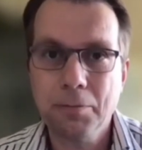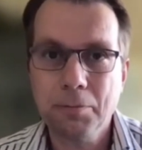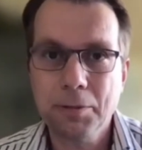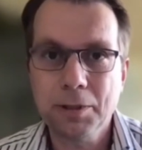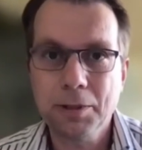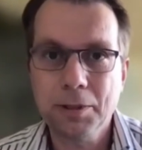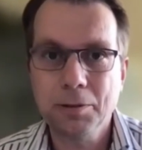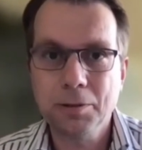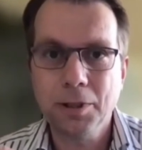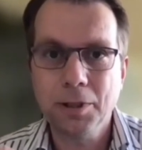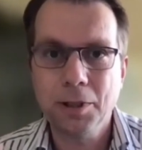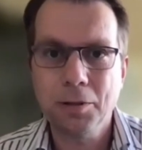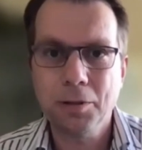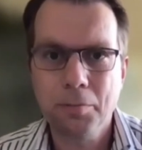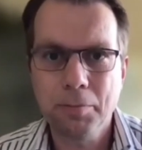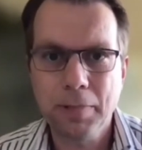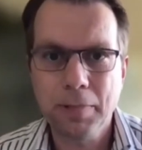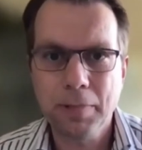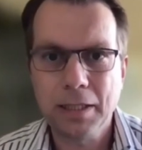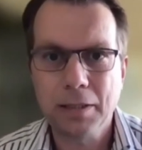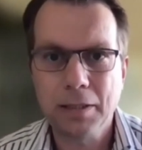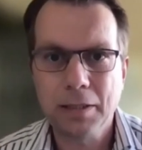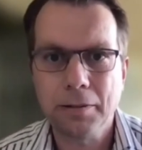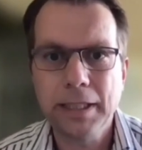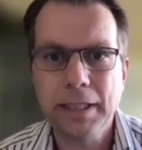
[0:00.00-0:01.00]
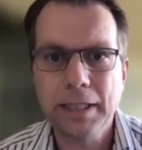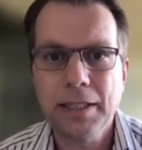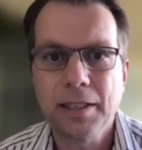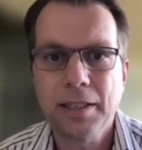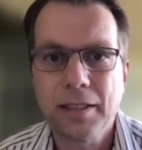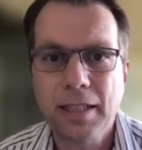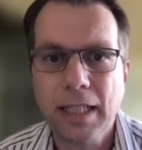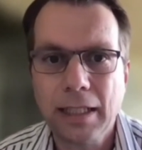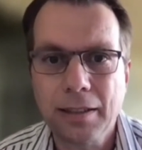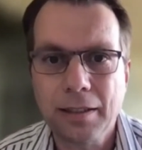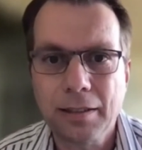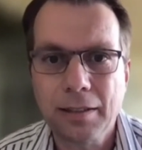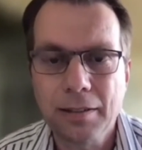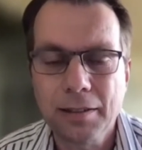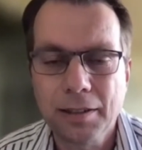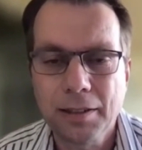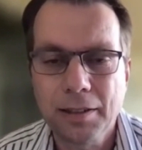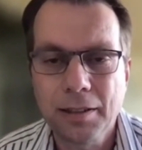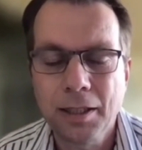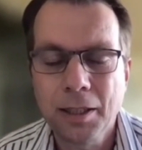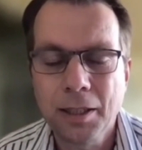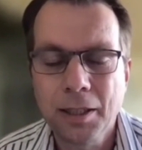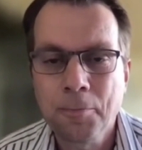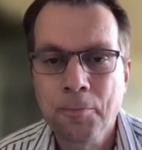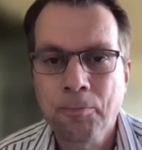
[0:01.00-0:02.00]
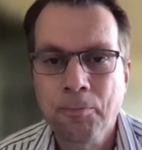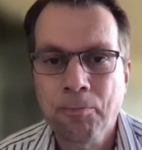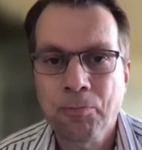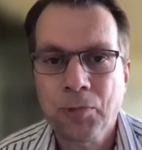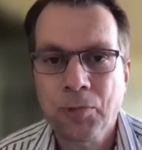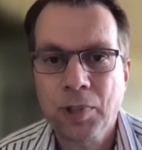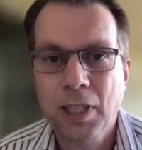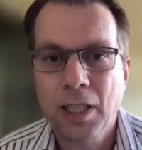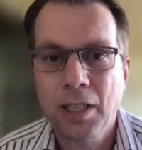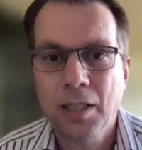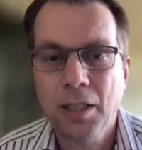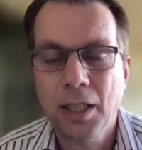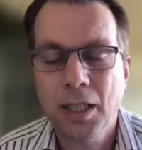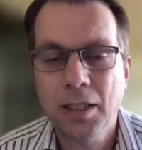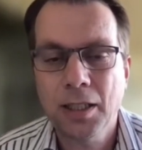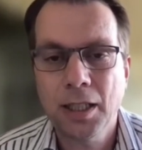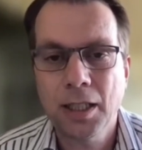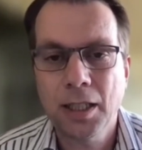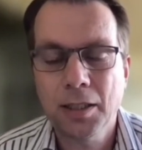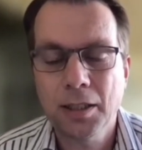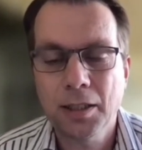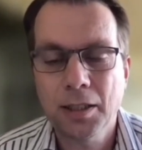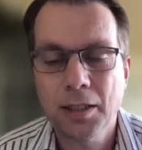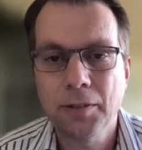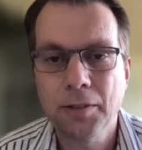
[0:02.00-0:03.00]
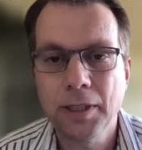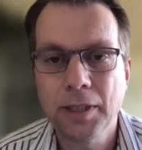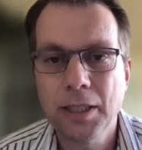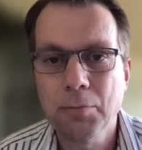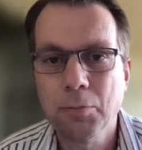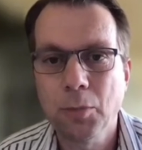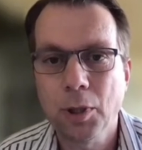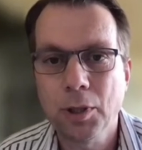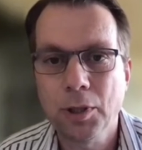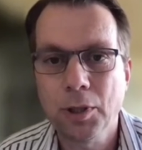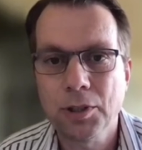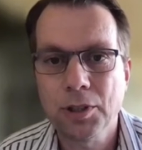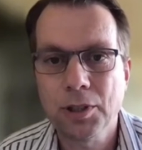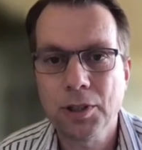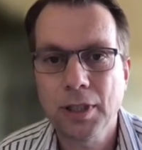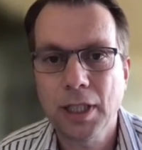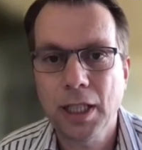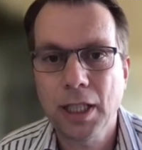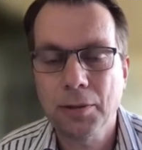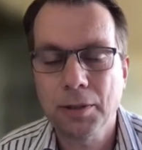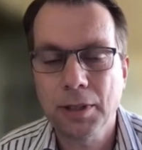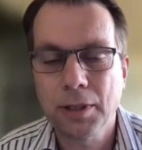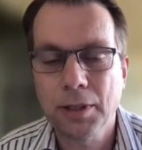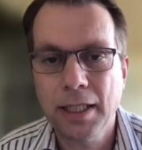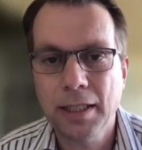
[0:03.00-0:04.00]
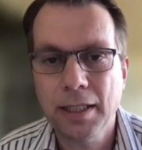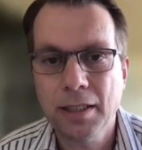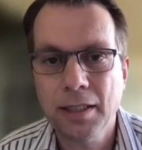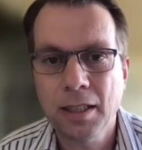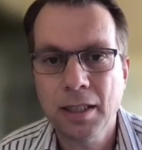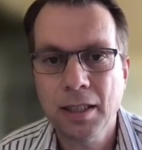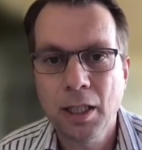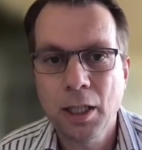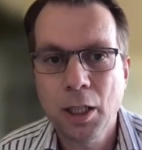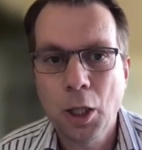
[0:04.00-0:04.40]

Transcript: We all know the big green sectors and, and, and green models nowadays.